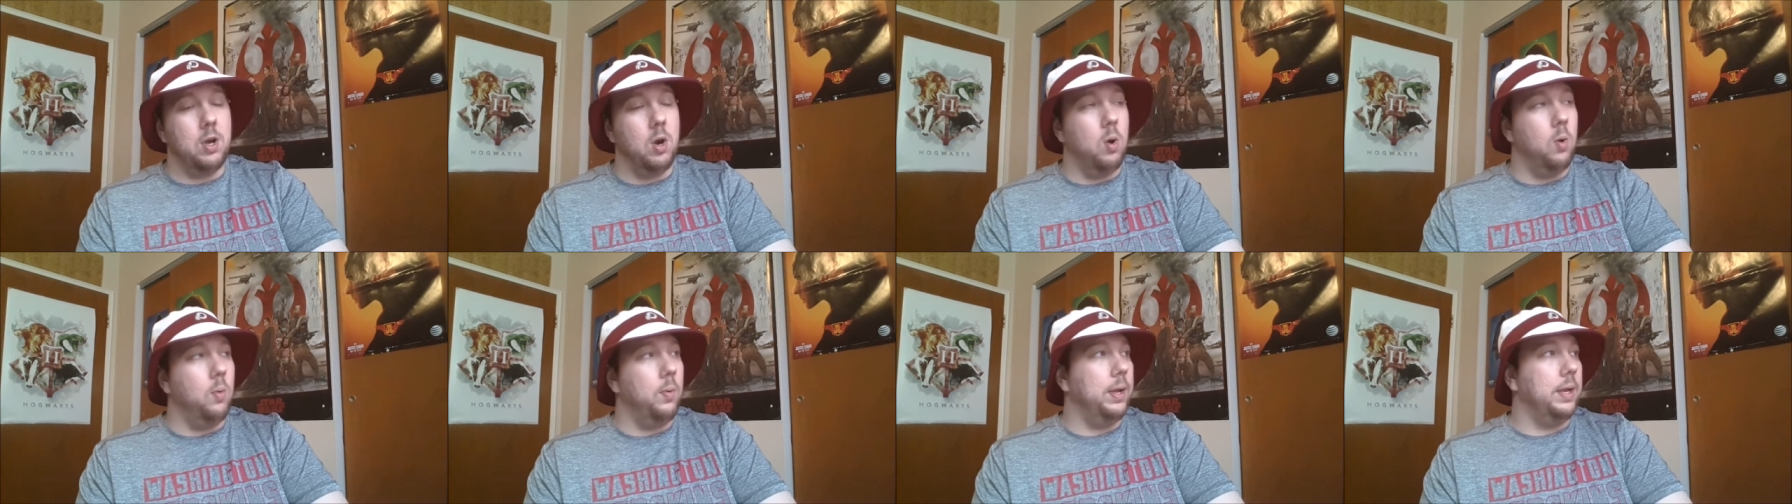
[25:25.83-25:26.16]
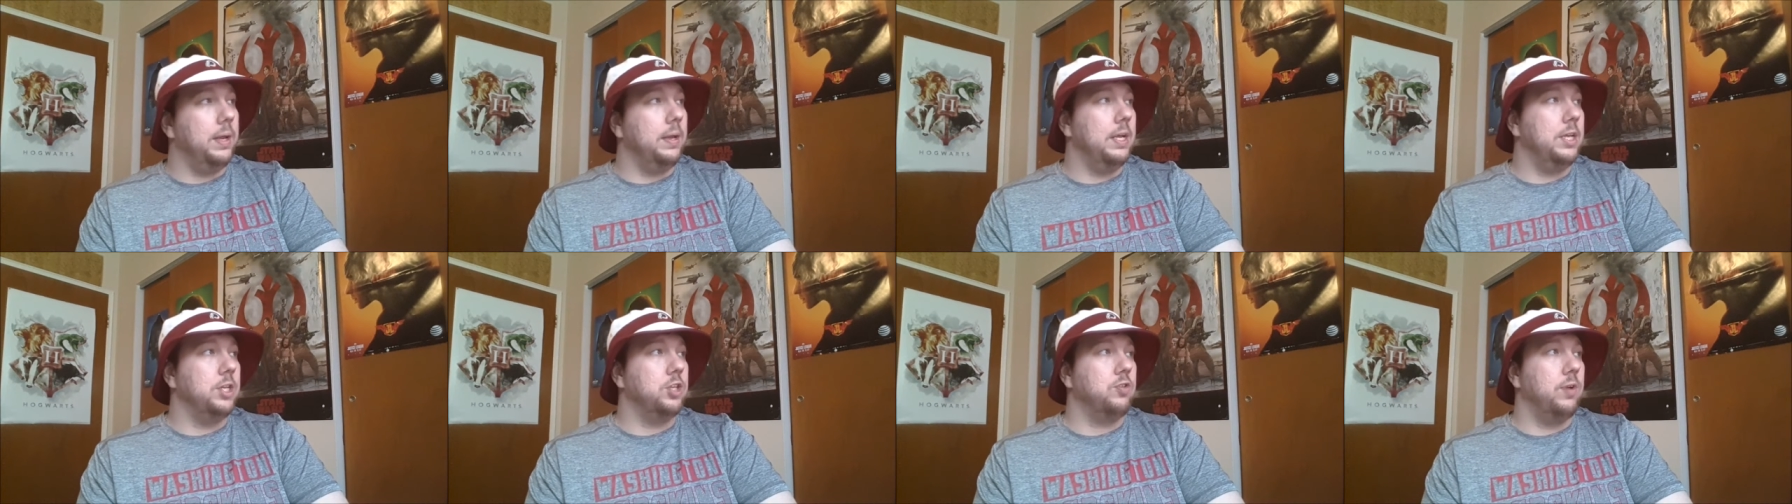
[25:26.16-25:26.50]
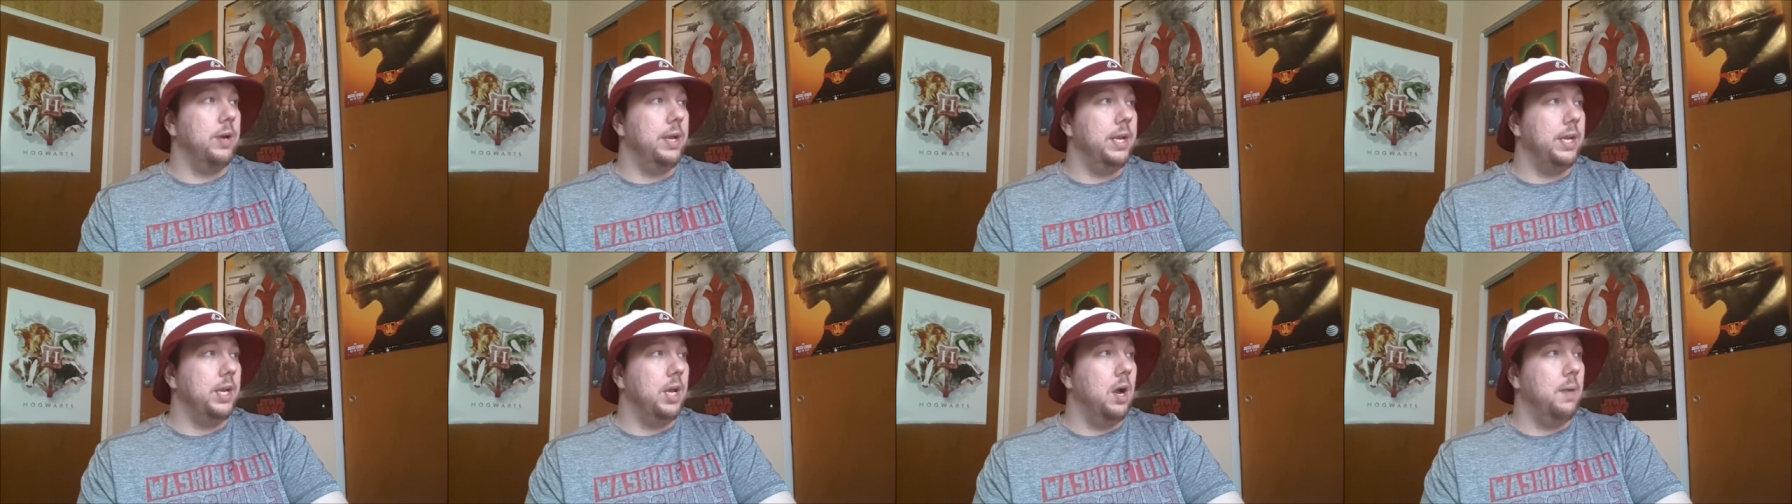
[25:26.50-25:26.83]
going and
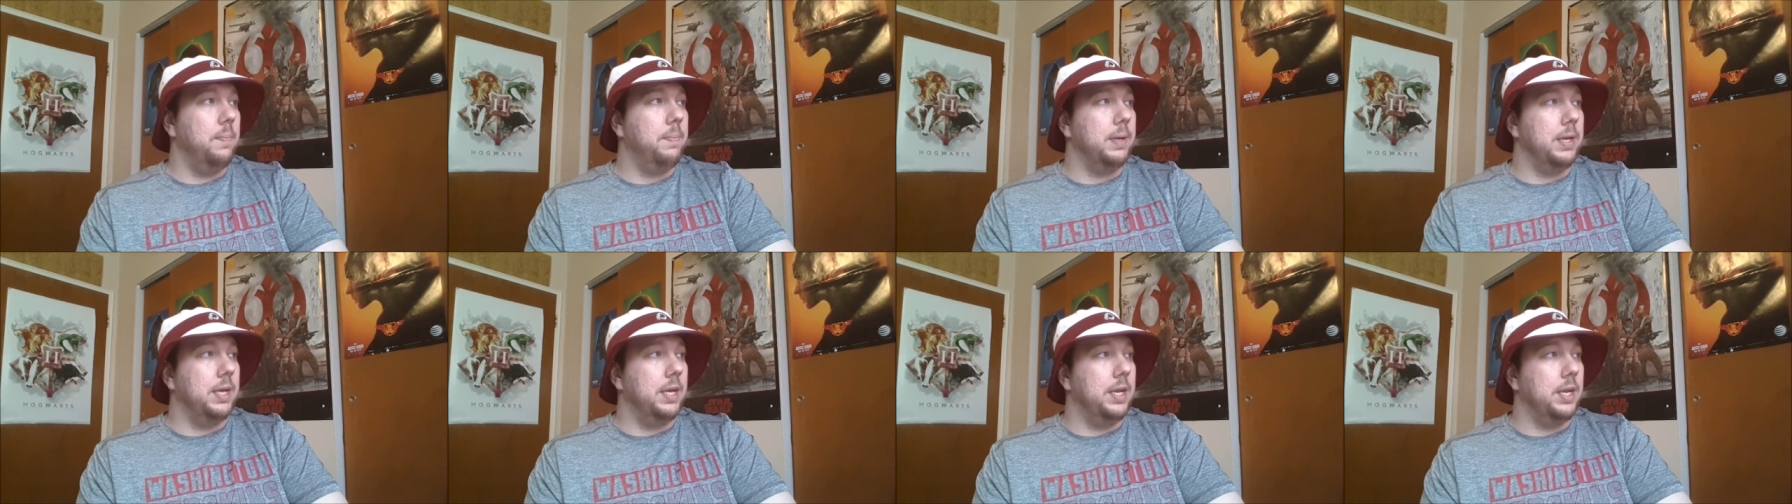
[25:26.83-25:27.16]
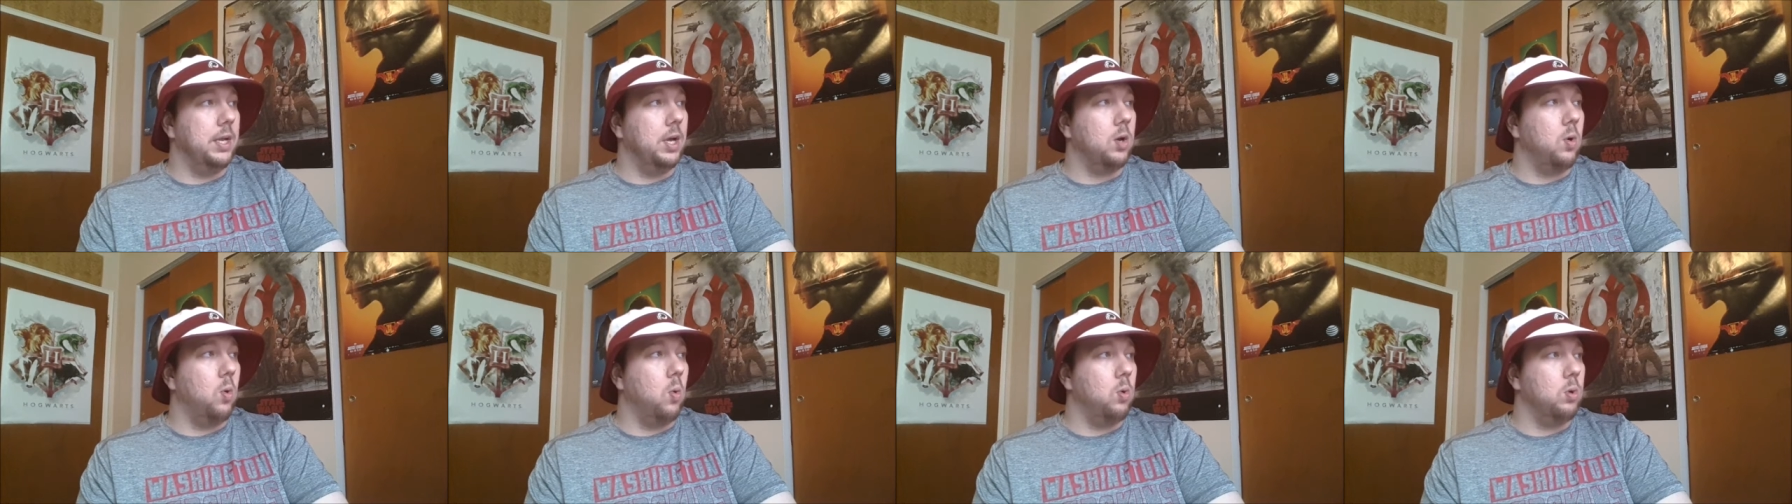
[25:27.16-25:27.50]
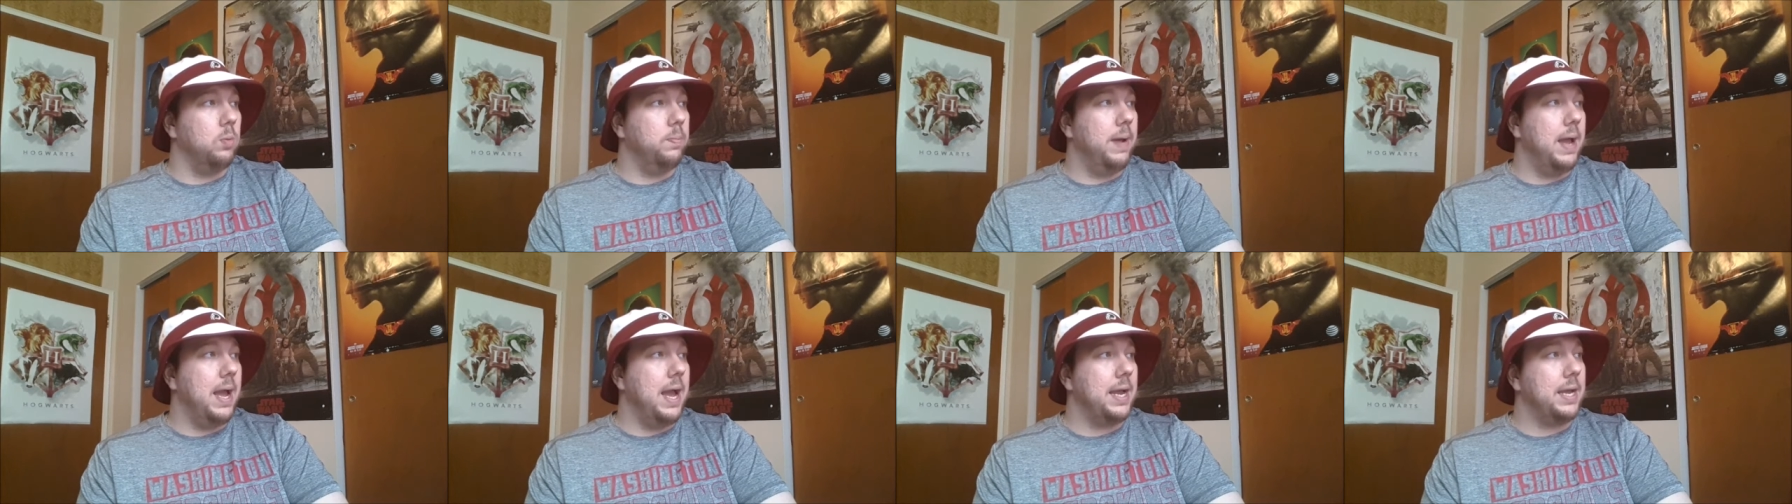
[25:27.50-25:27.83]
trading up and getting a
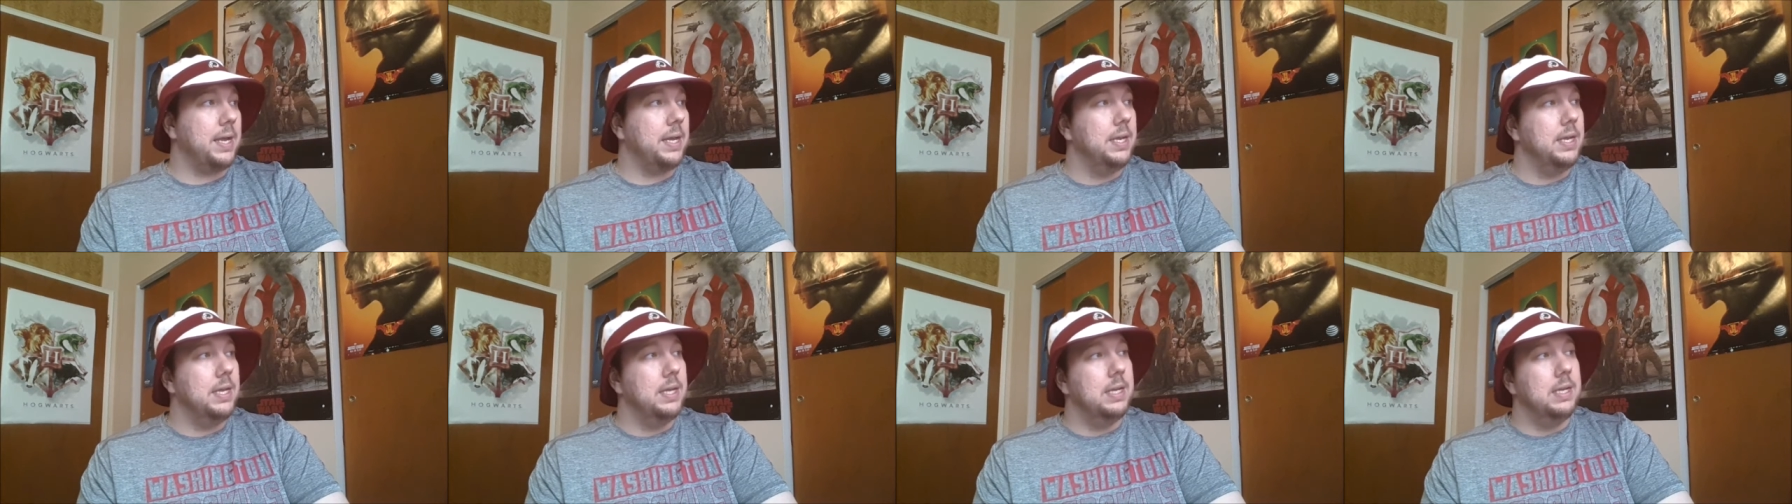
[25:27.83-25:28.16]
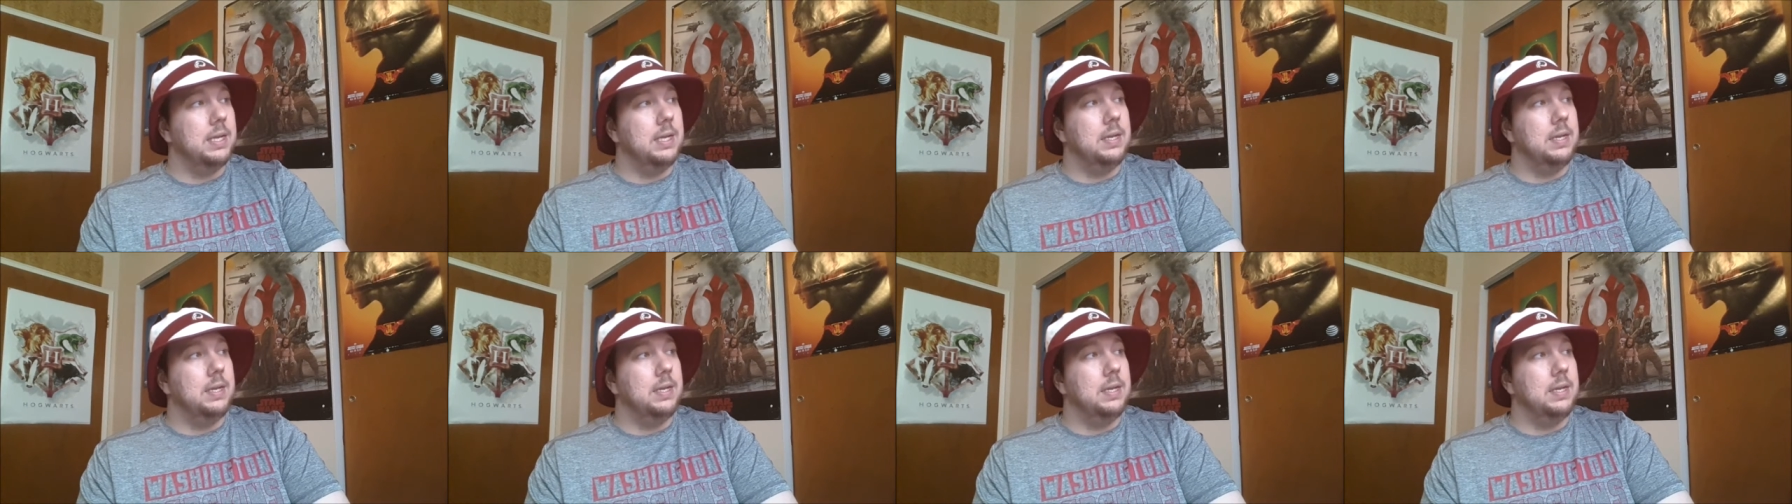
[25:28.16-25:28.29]
quarterback